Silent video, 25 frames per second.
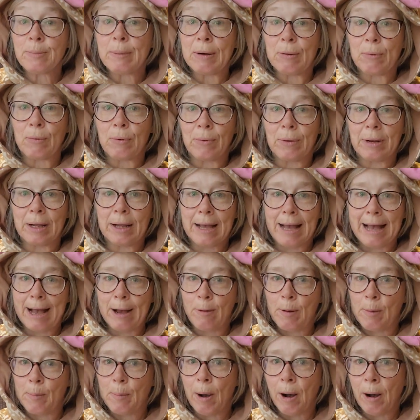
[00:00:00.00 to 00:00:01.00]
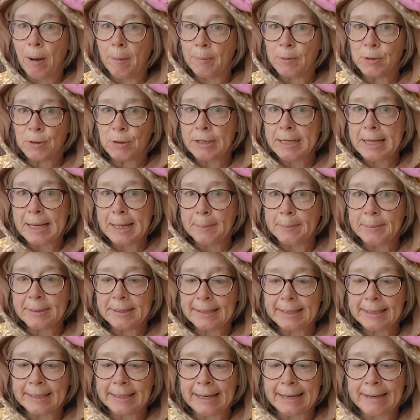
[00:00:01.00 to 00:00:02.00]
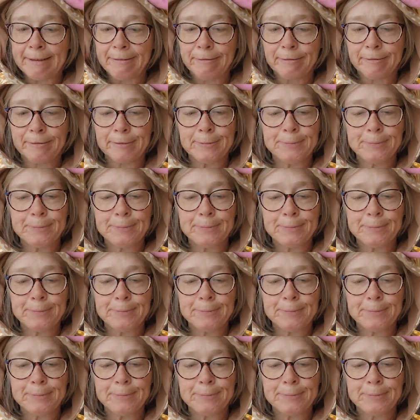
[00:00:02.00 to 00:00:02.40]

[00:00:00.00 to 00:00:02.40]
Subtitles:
about how a palm tree comes to life?